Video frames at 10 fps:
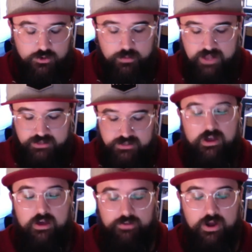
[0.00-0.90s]
pages
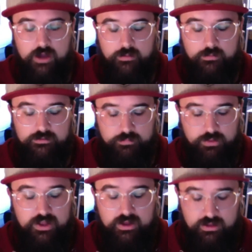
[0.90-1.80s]
of your album
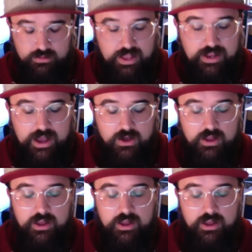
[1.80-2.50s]
laid out.